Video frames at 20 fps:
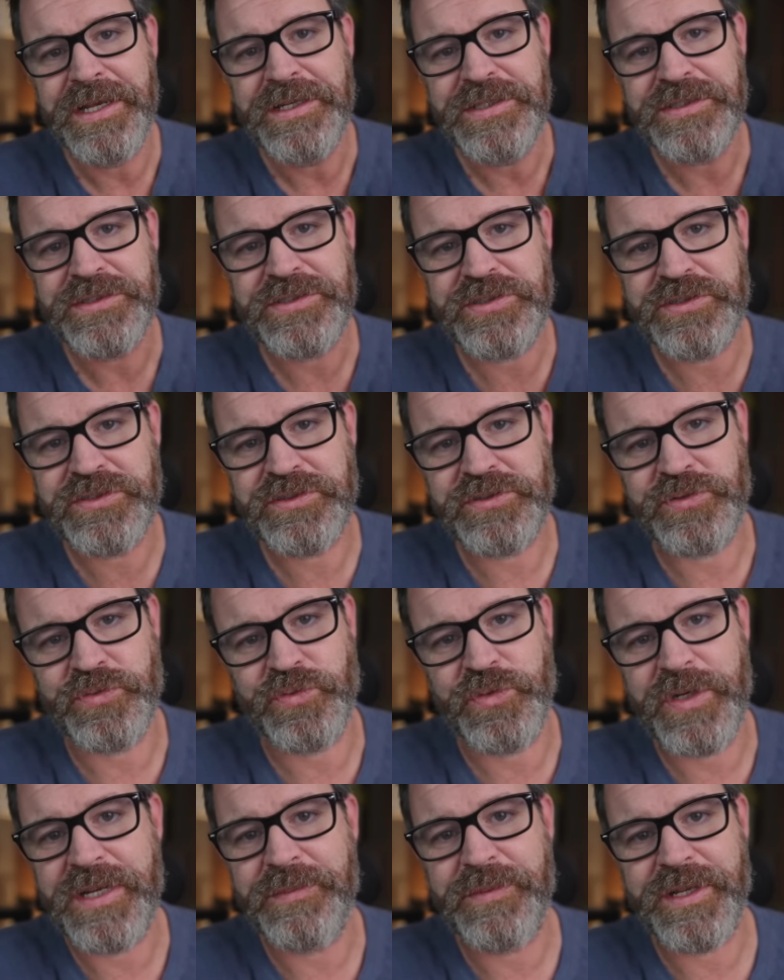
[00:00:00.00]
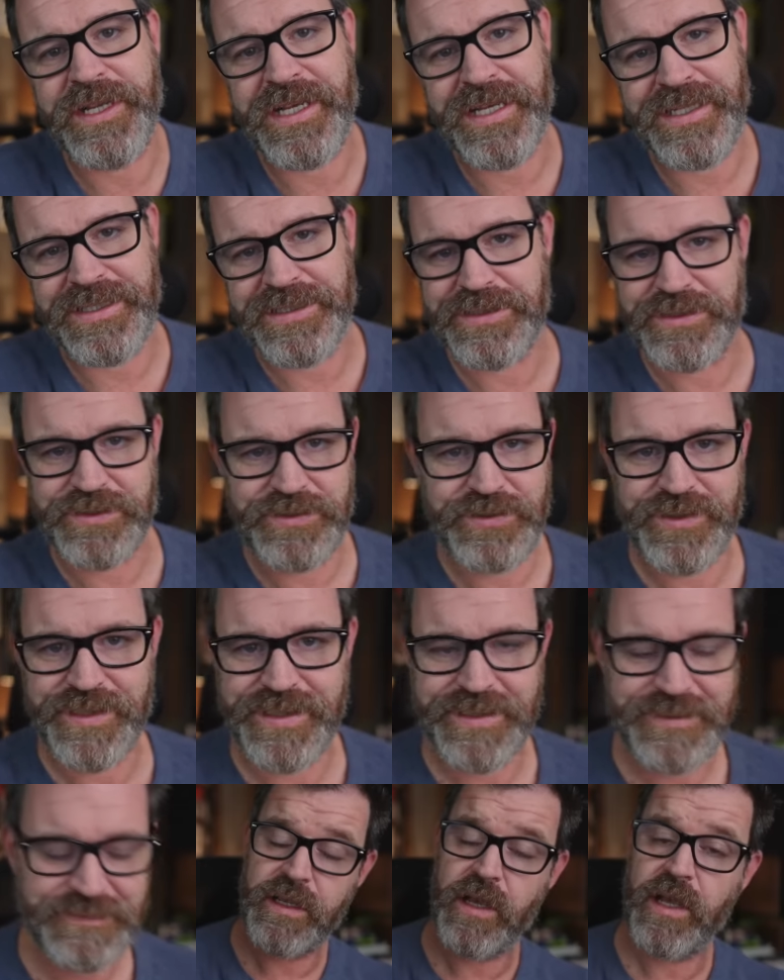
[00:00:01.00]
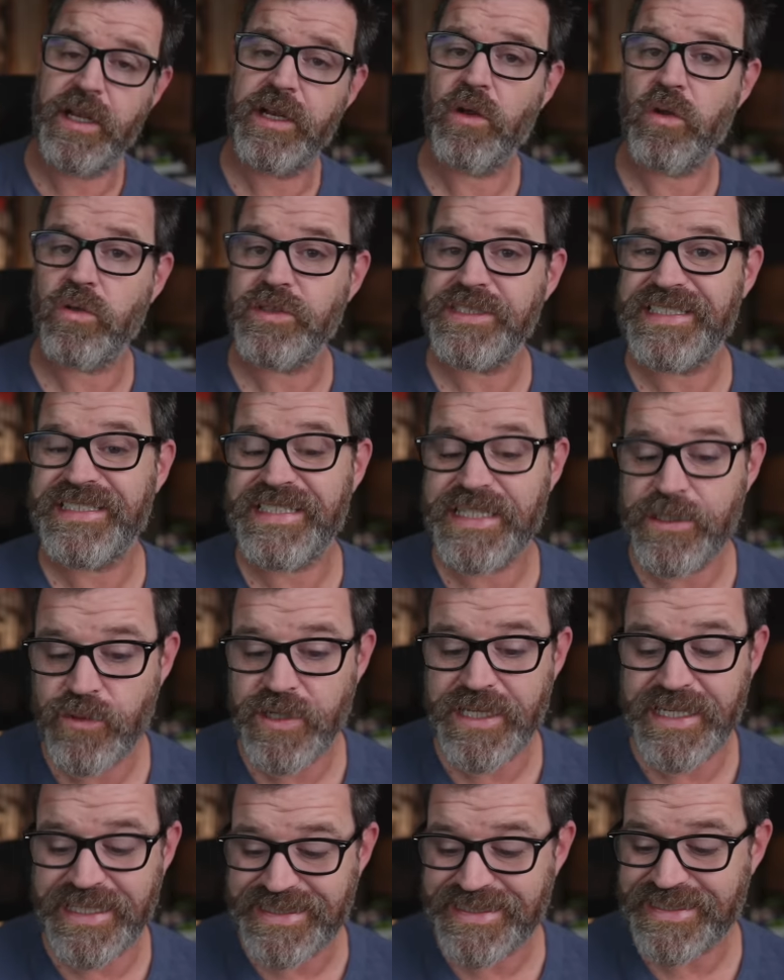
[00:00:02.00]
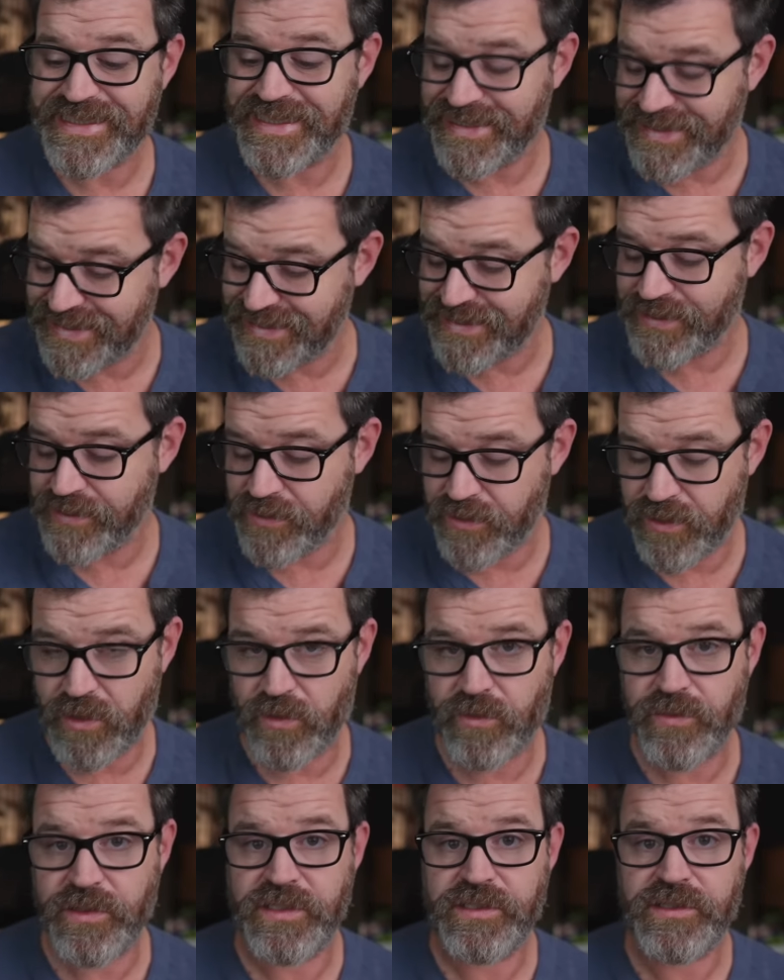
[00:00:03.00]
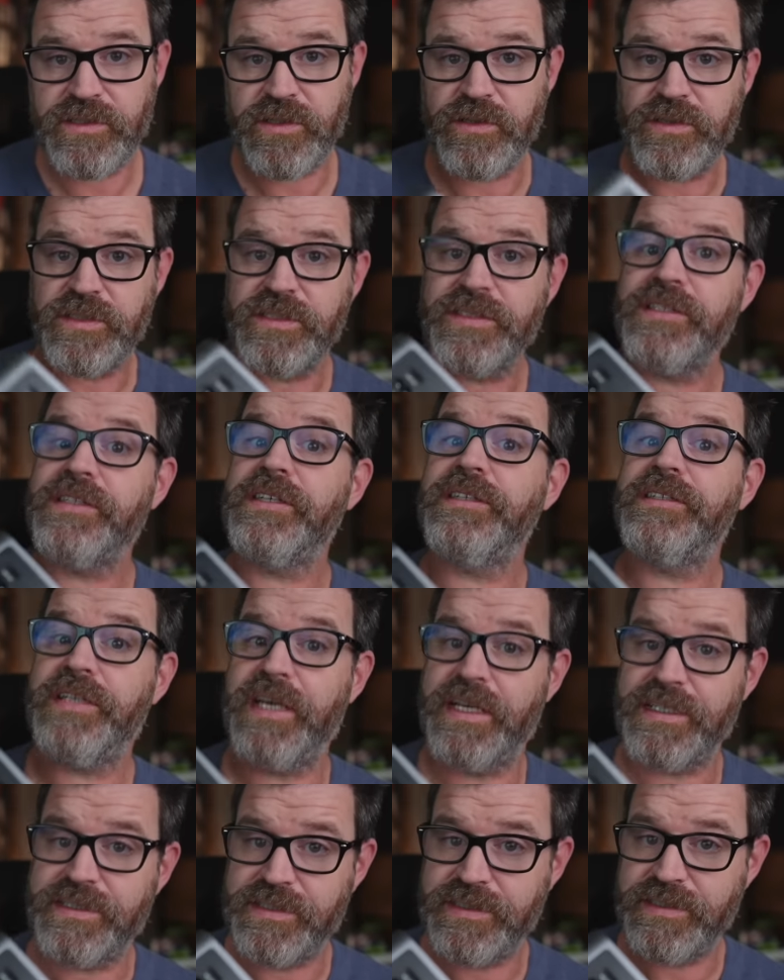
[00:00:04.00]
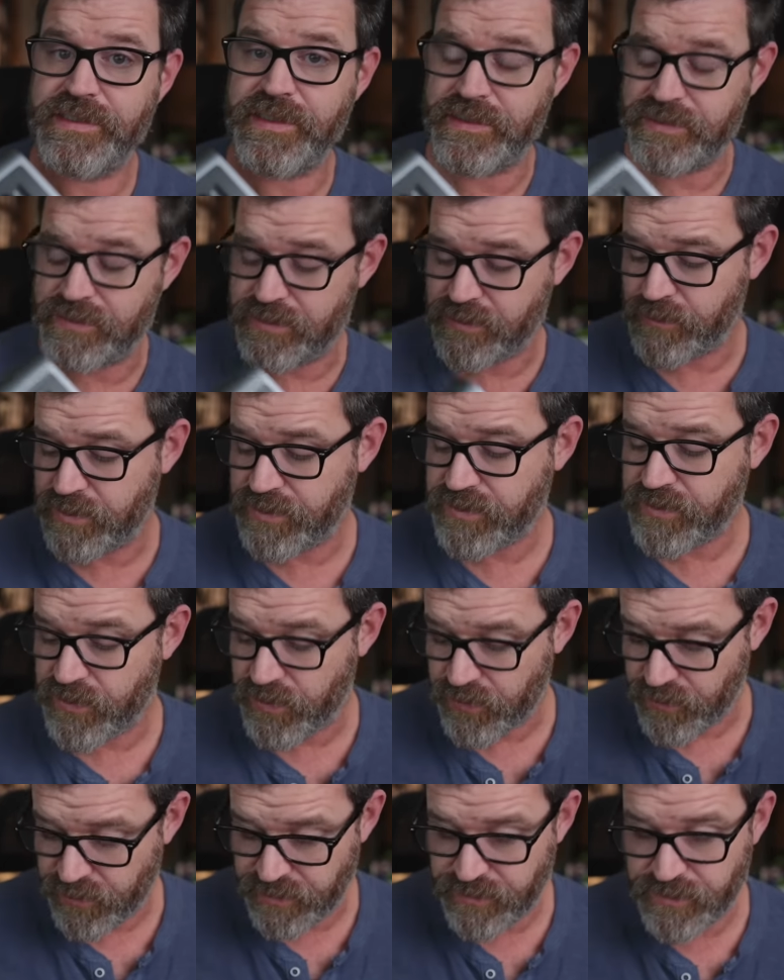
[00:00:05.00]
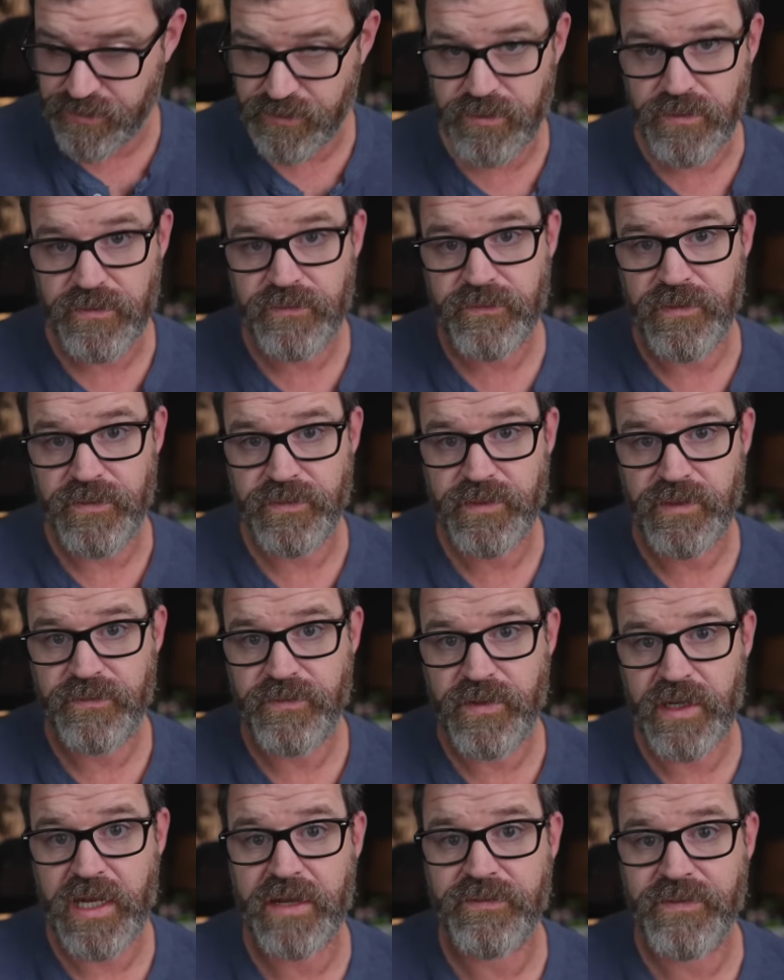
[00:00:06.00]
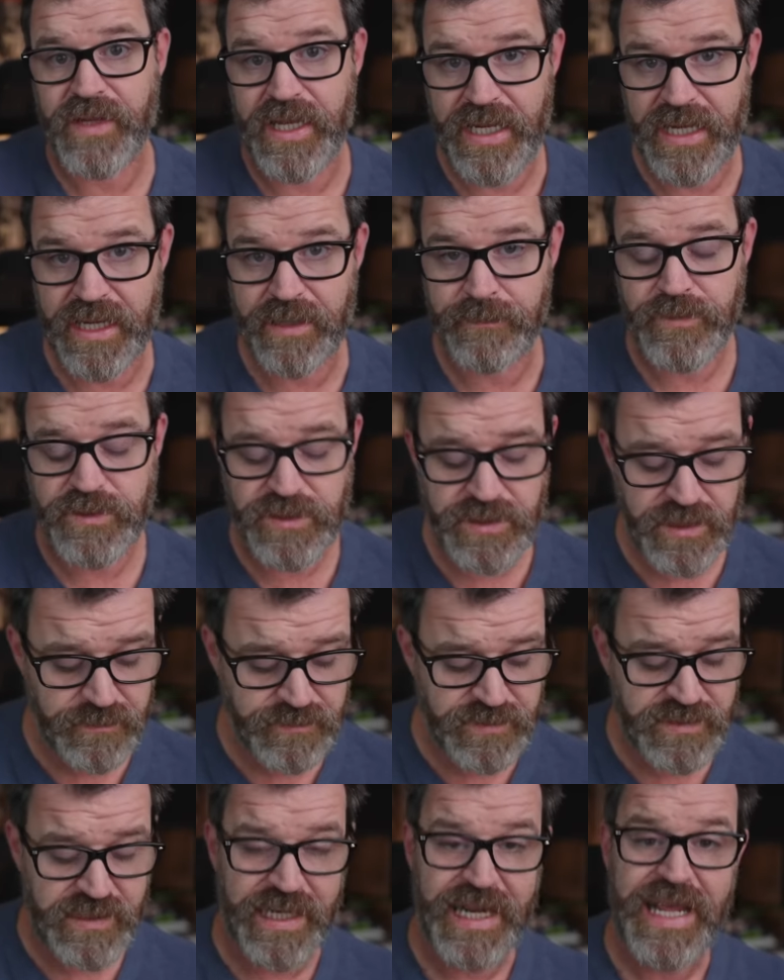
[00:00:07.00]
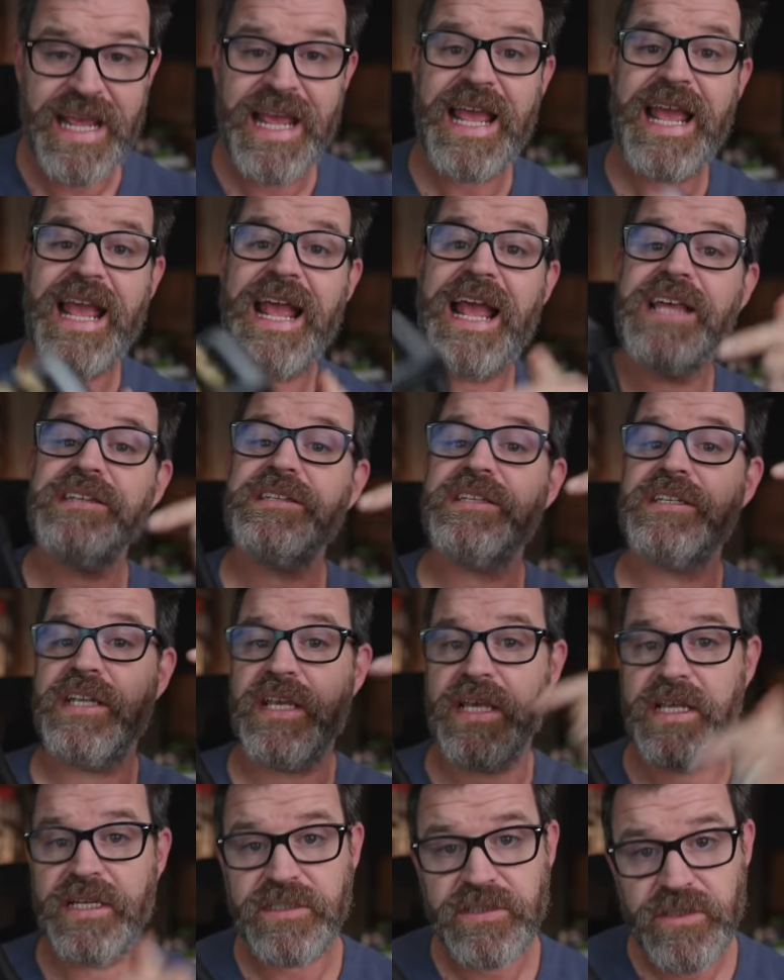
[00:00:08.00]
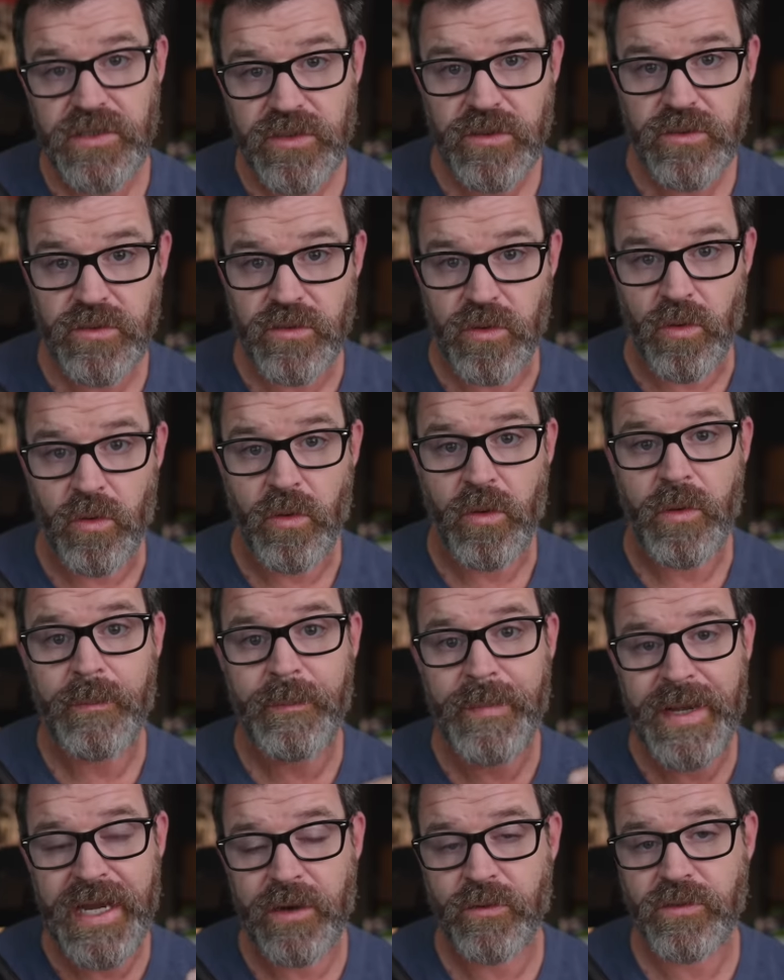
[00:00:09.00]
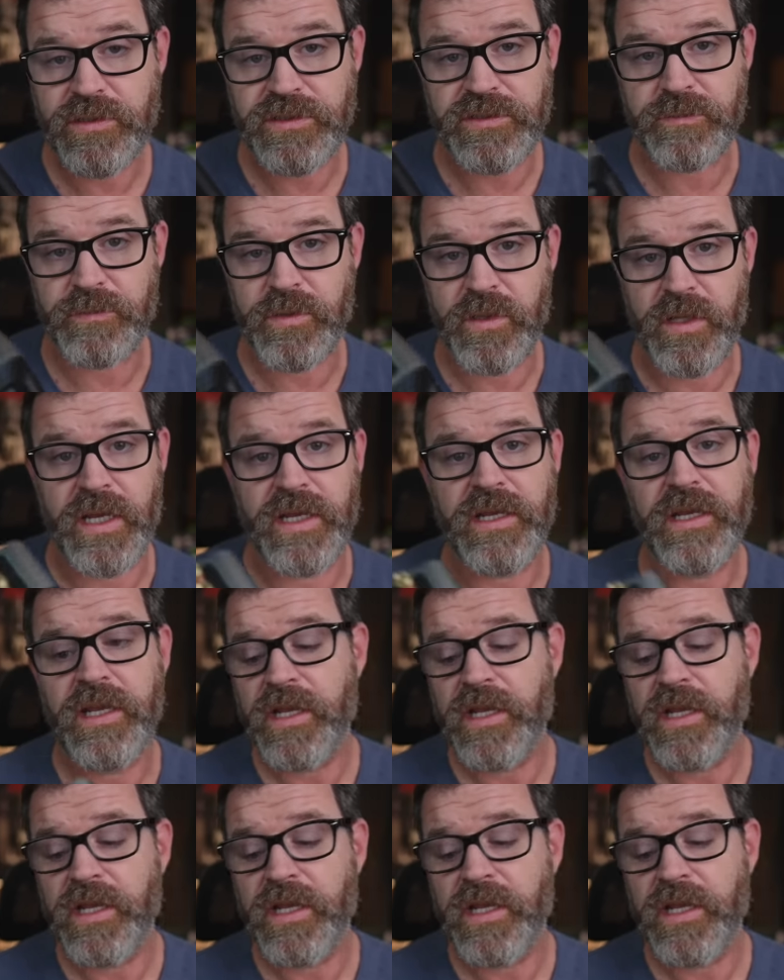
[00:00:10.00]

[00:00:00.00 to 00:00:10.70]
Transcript: streaming industry. In all seriousness though, this uses the Texas Instruments 3255 amp chipset. Has an internal power supply,